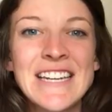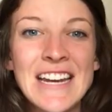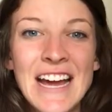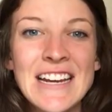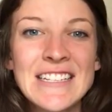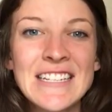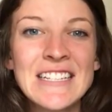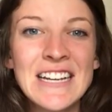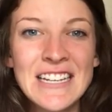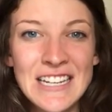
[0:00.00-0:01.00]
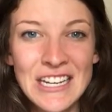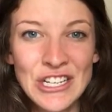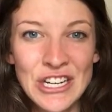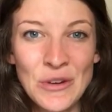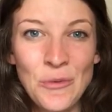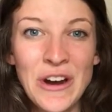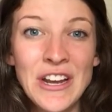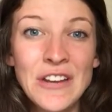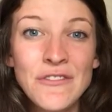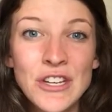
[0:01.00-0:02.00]
Tinnitus is a condition where
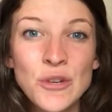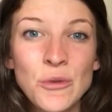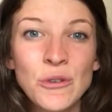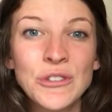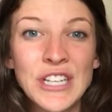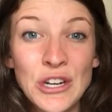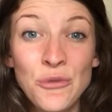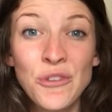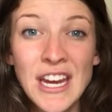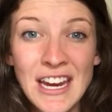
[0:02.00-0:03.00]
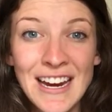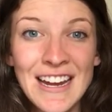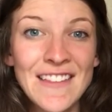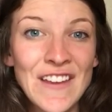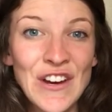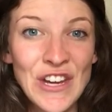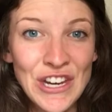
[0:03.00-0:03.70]
individuals hear ringing in their